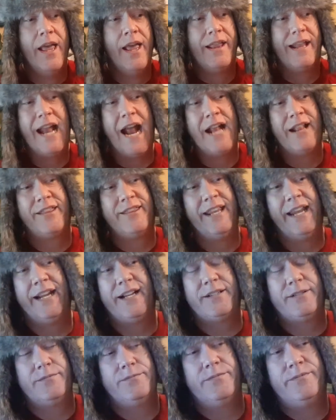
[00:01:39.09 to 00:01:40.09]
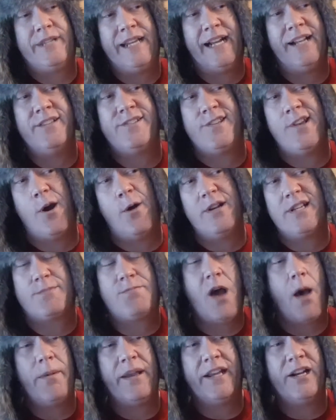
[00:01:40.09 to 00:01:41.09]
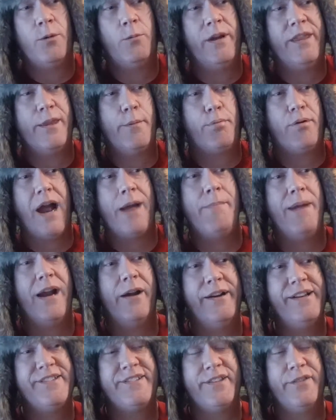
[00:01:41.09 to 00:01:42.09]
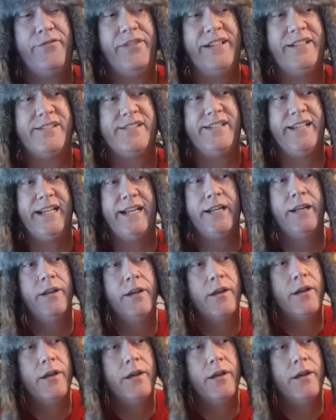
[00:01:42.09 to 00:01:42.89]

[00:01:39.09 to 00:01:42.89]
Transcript: that I think the End Zone is probably gonna win the primaries in the VC.